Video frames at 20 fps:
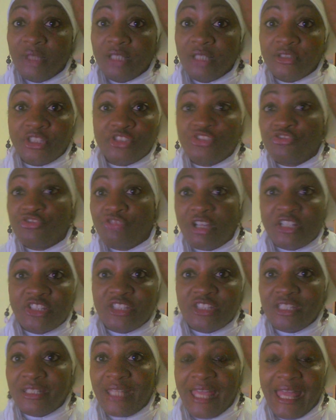
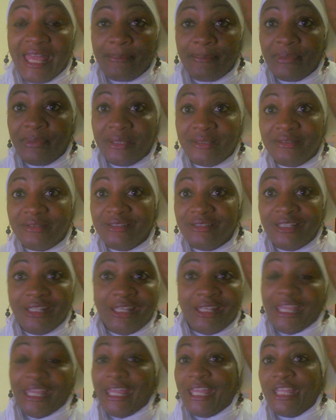destruction happens,
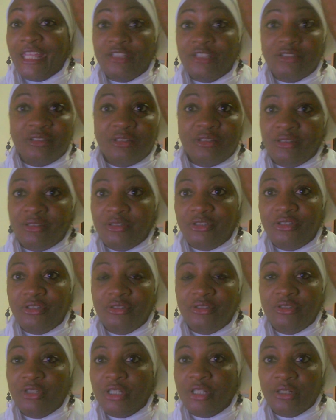and
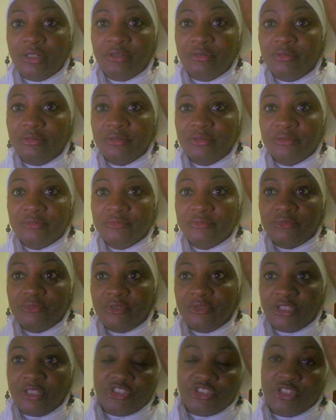
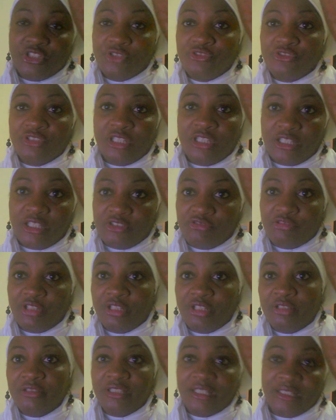the children of
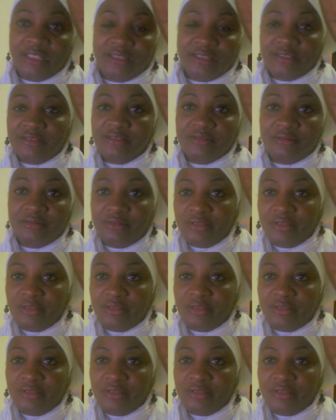Israel is